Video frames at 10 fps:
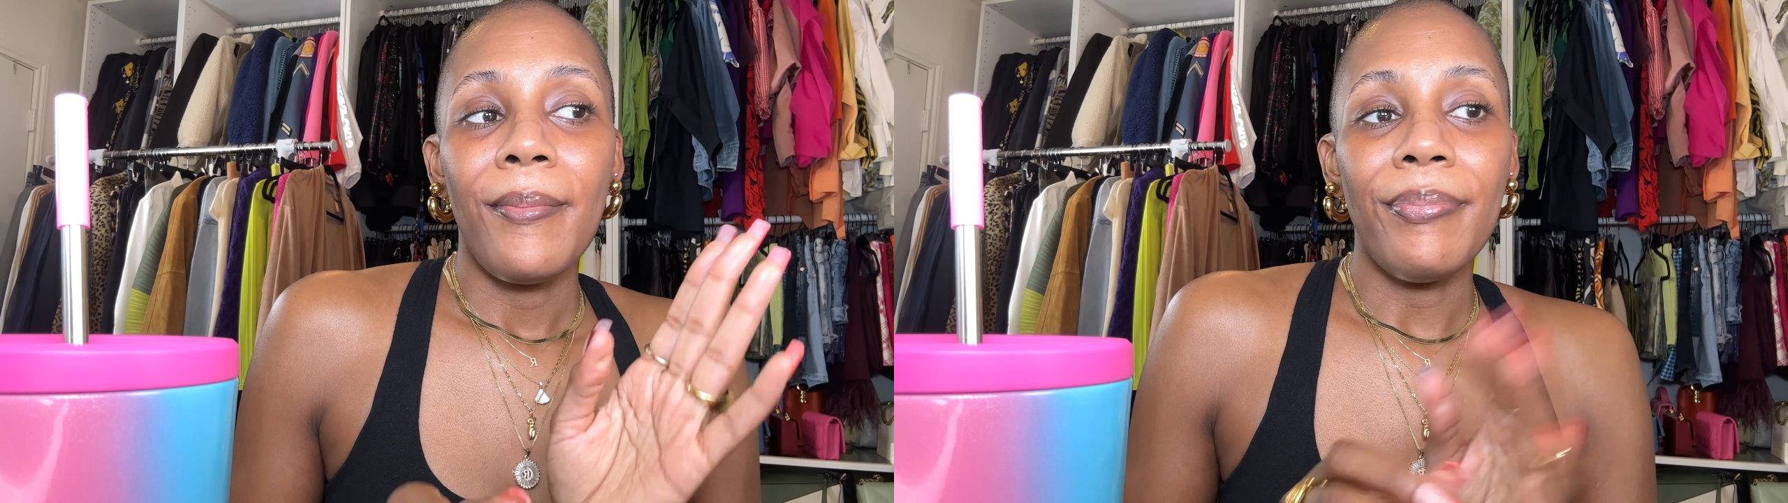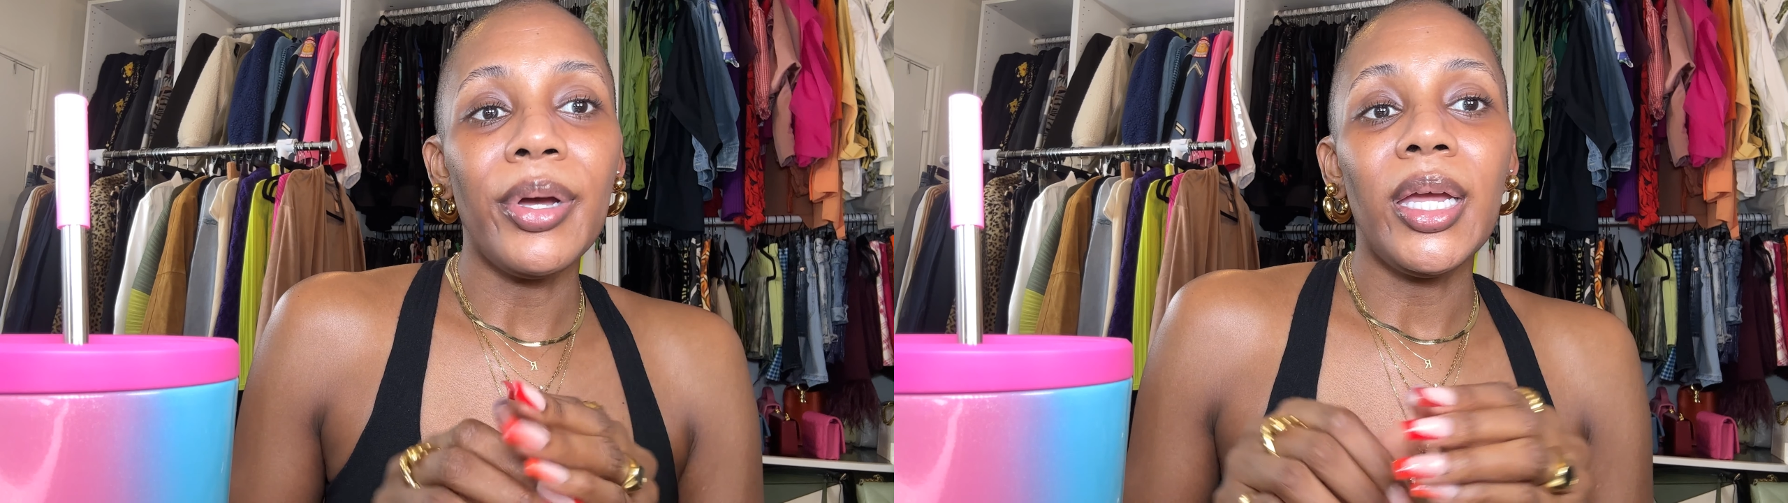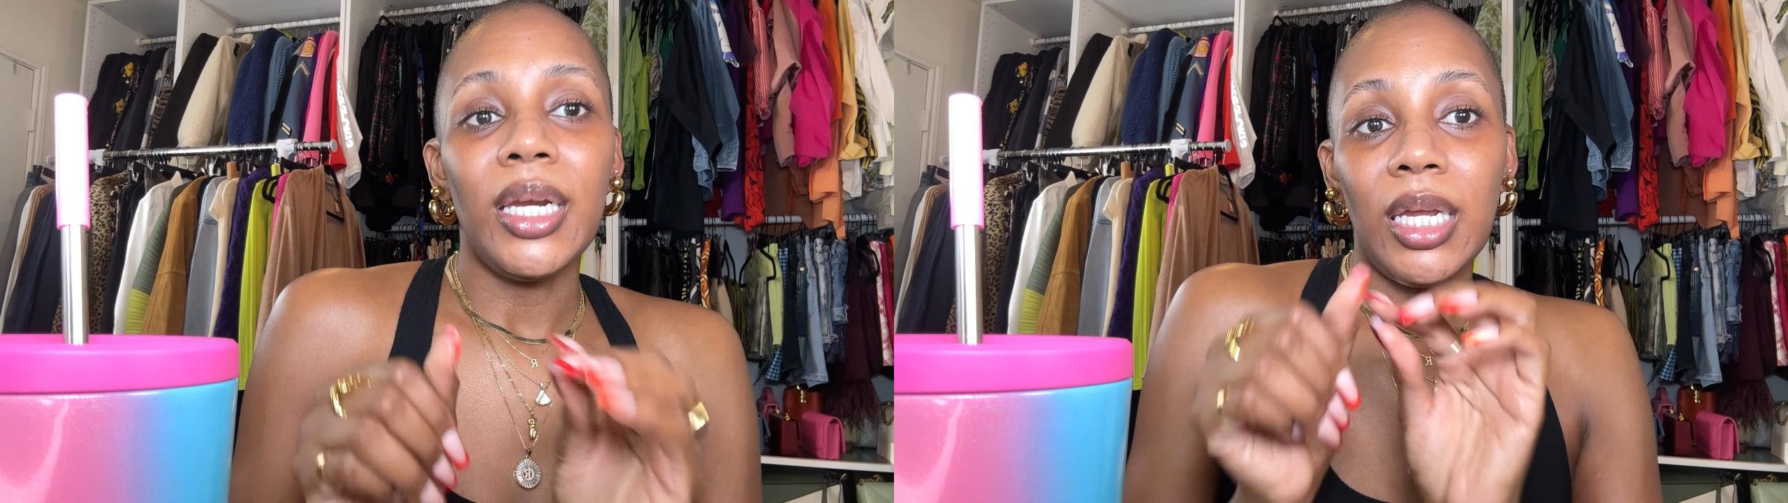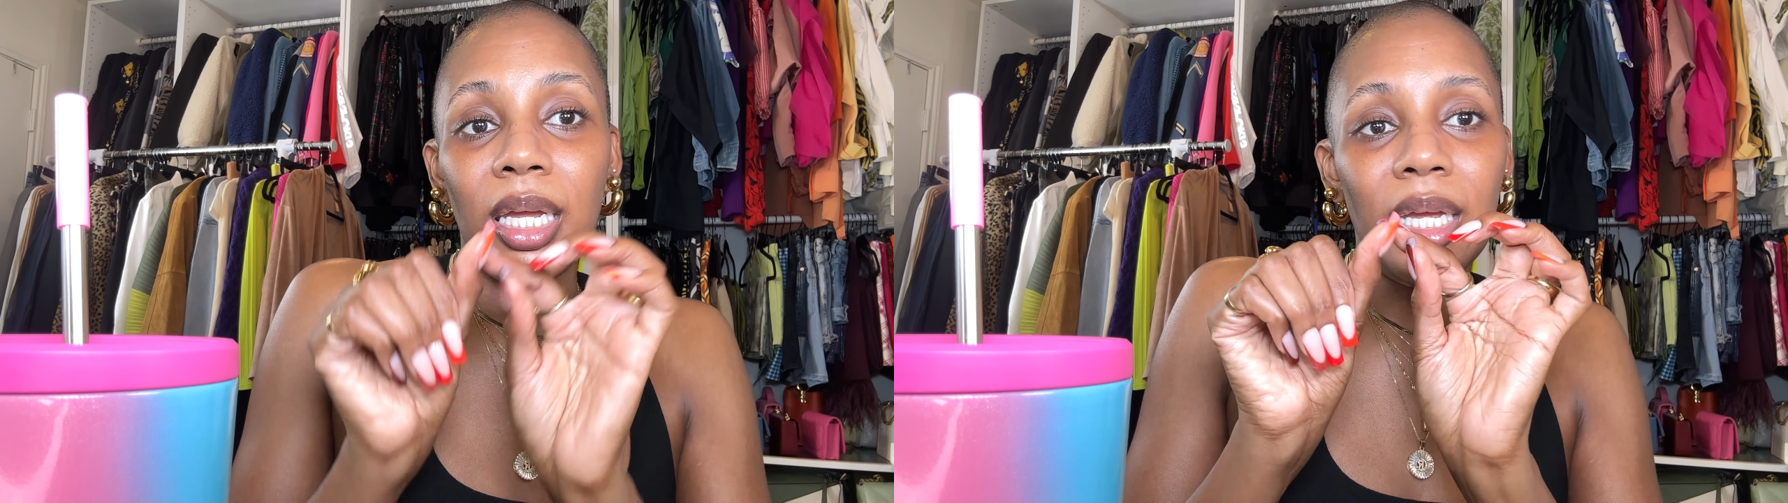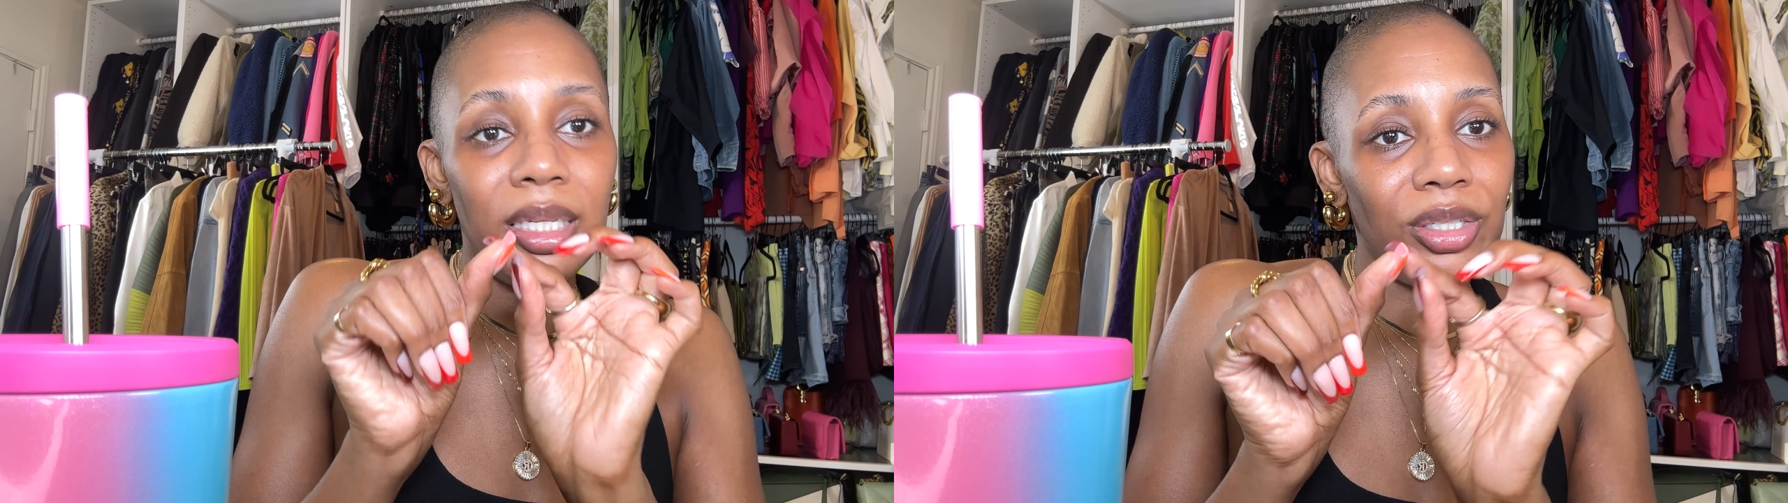but
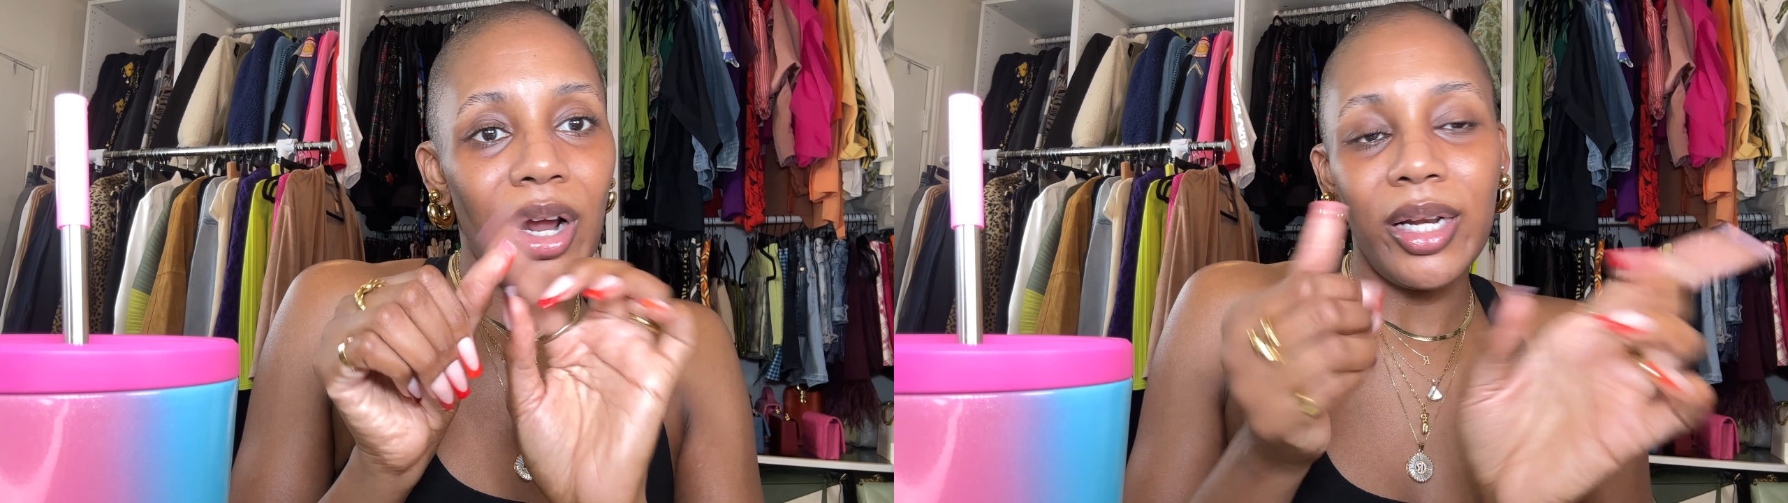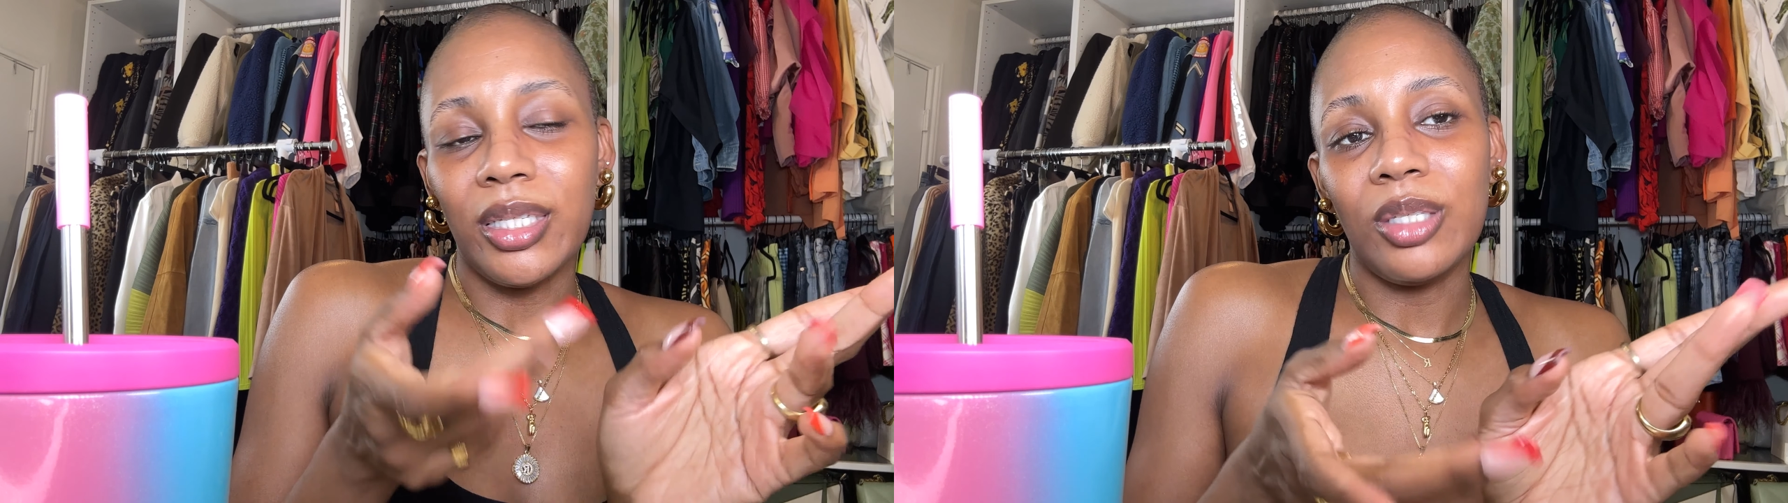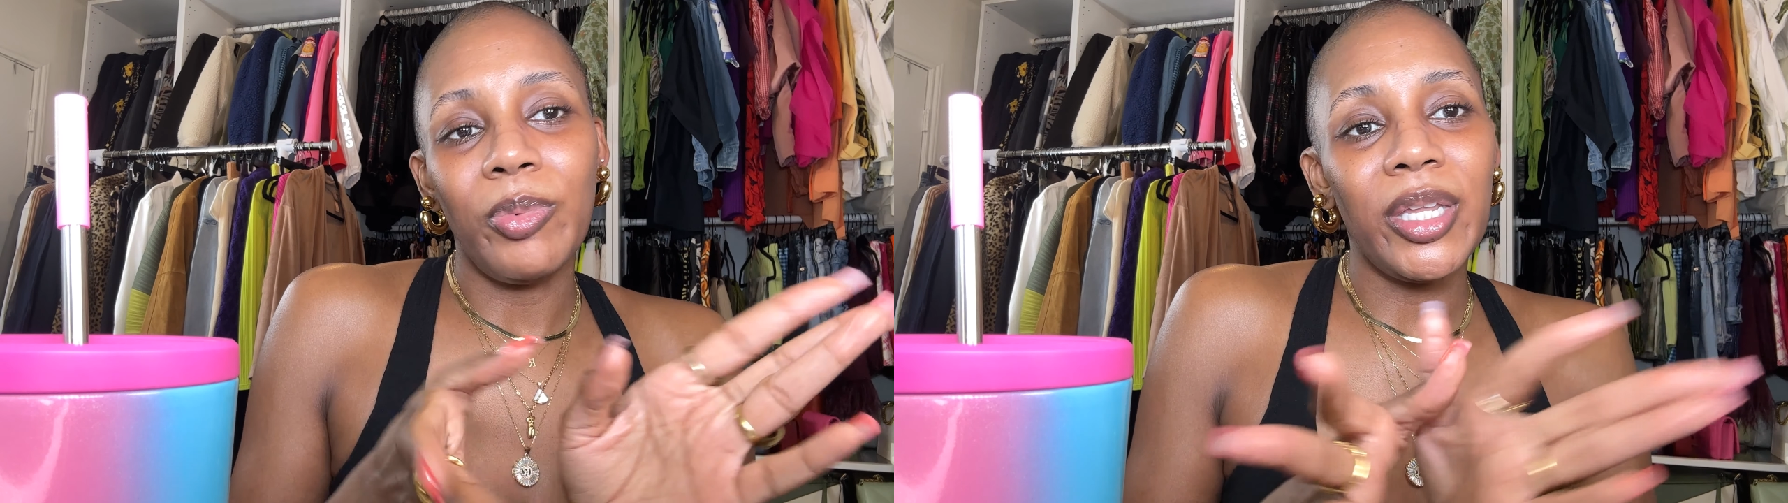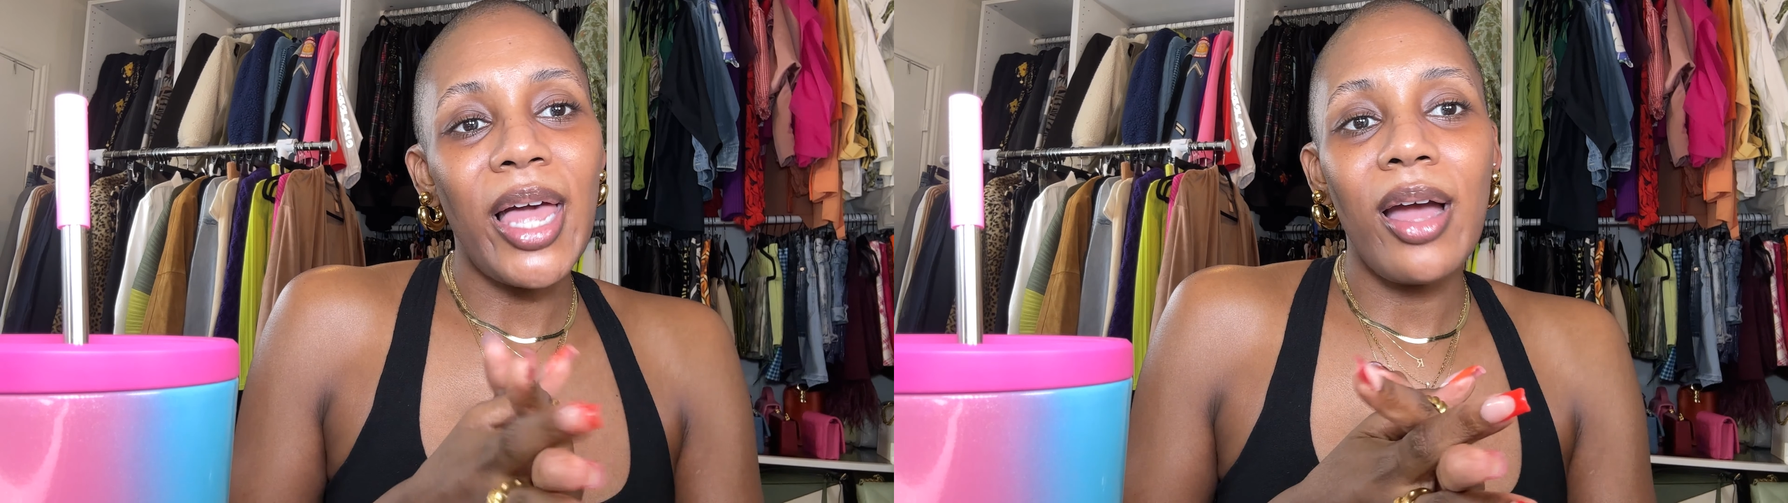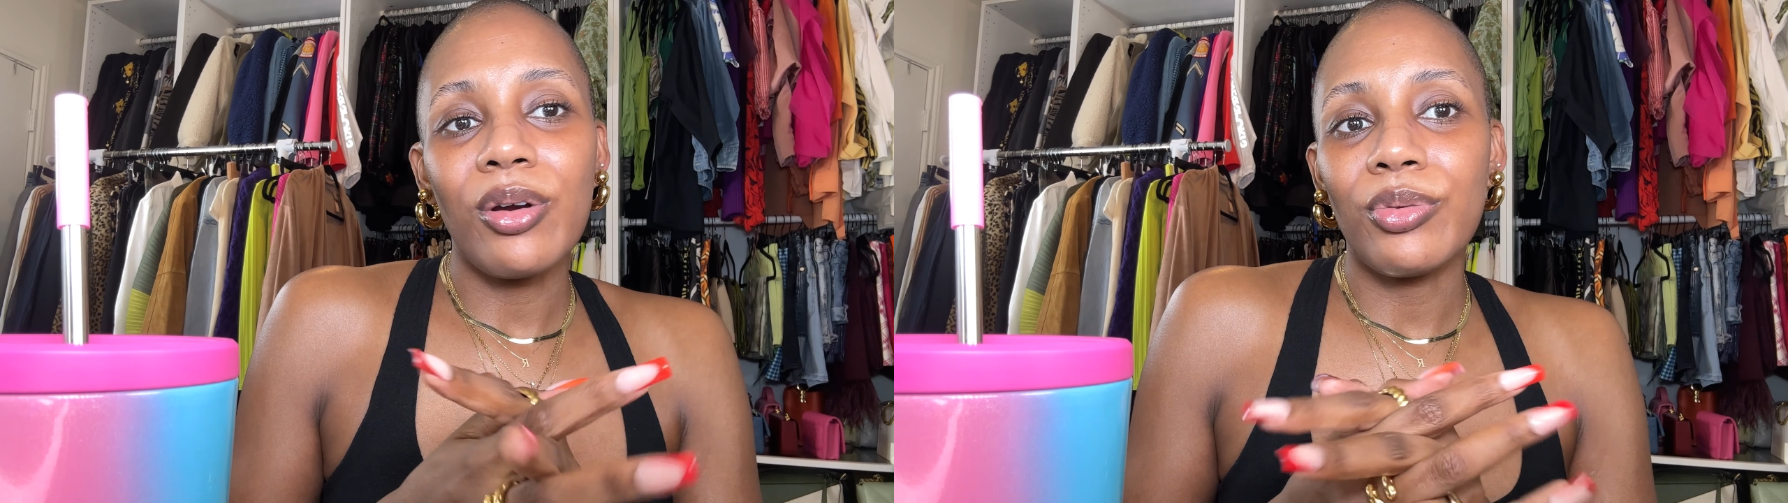it started to spill
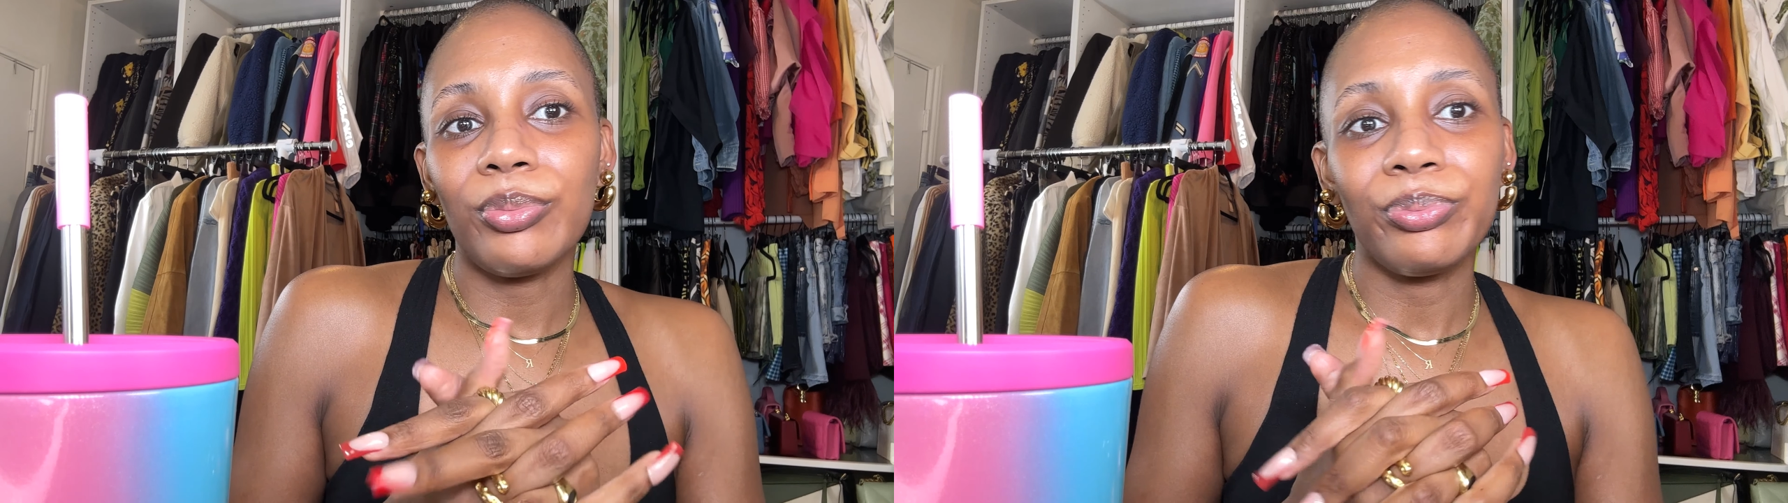out.